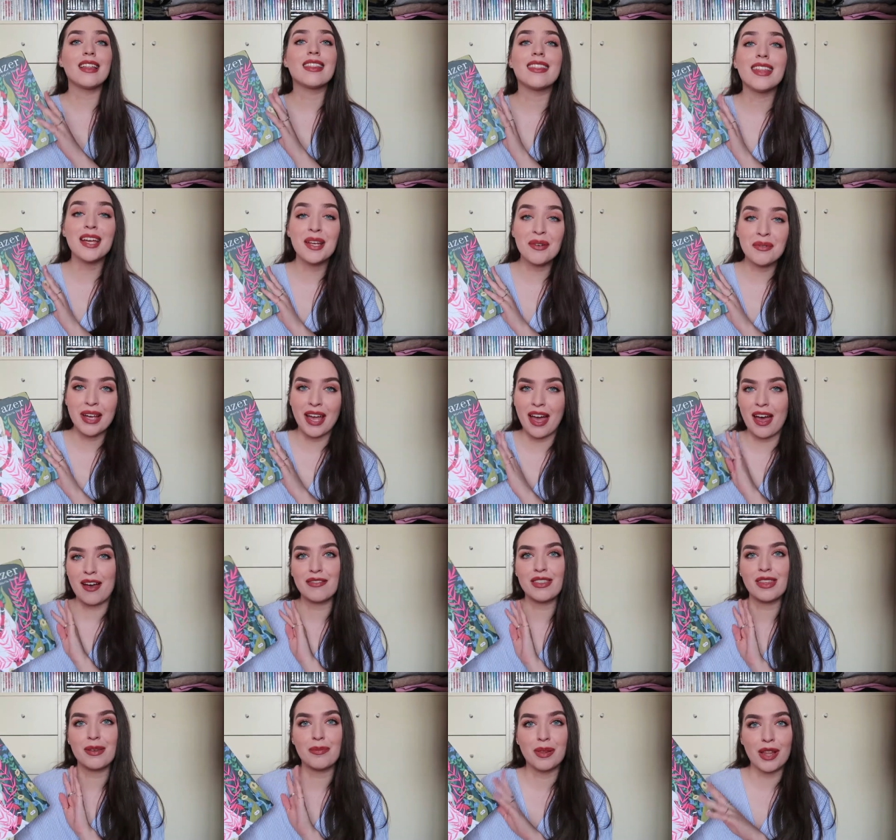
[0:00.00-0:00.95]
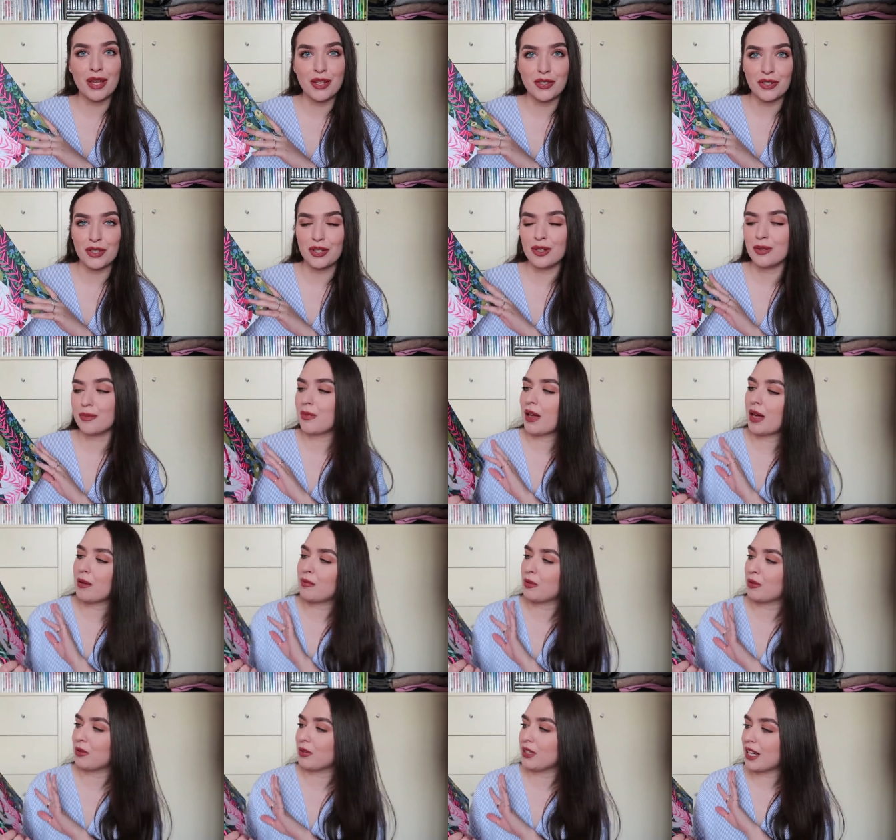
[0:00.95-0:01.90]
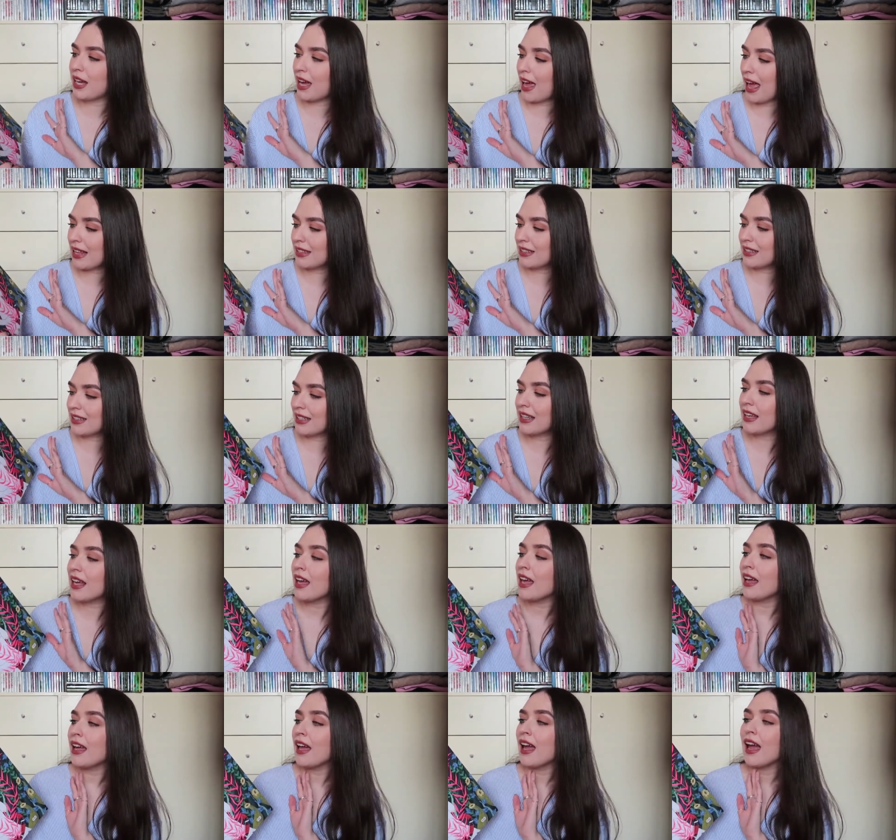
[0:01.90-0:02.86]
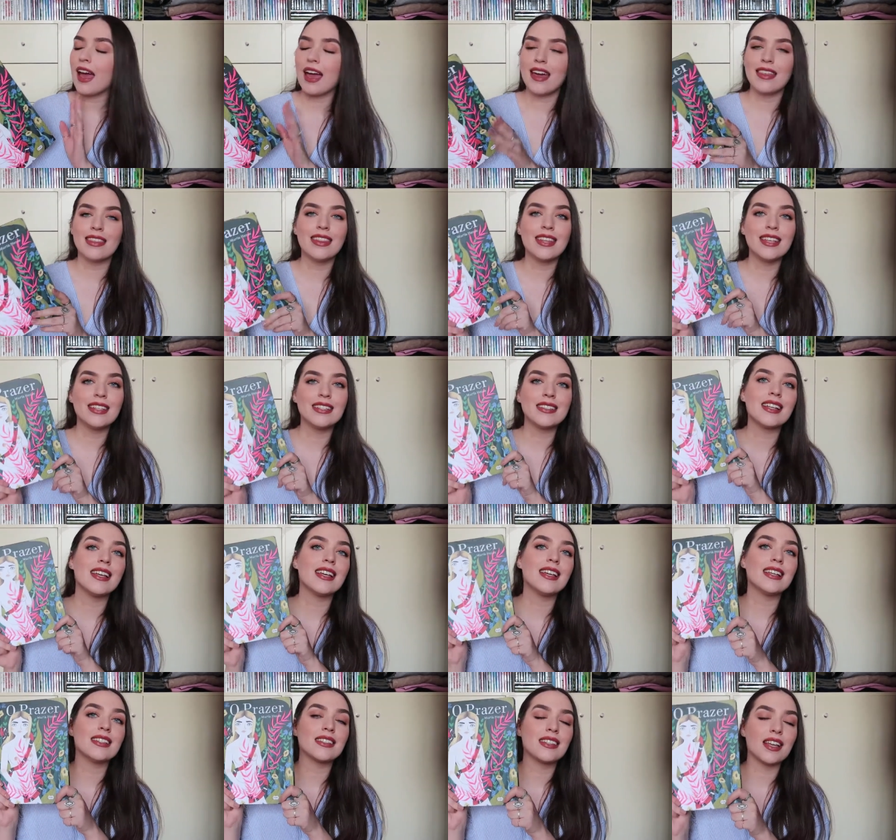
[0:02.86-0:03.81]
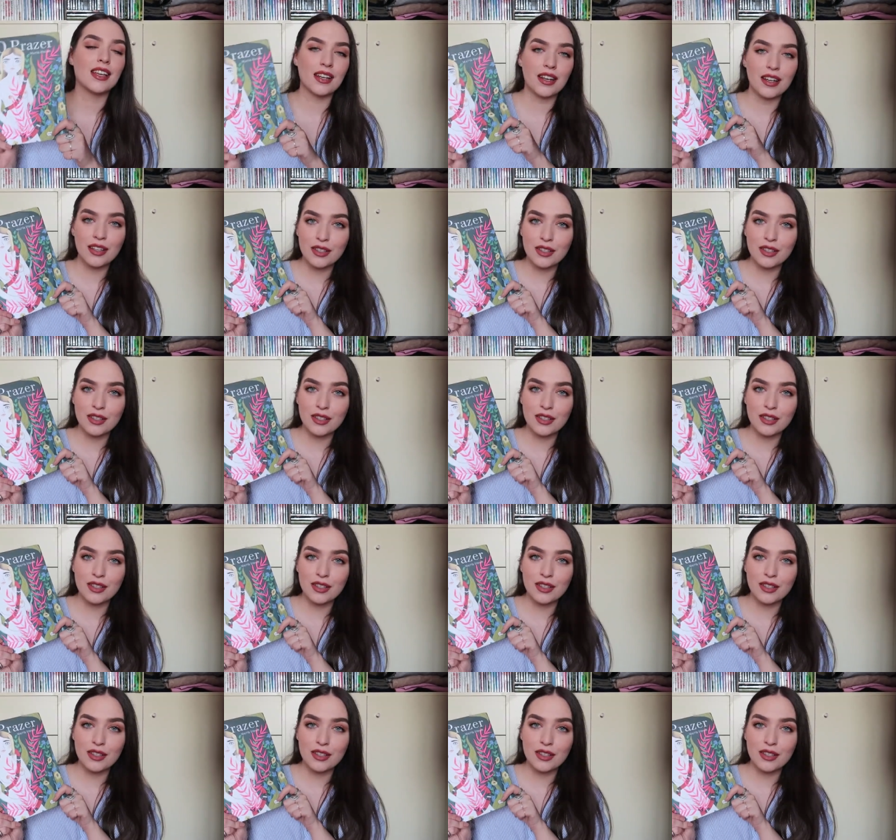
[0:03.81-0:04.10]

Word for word: Then we have The Pleasure by Maria Hesse, and this is an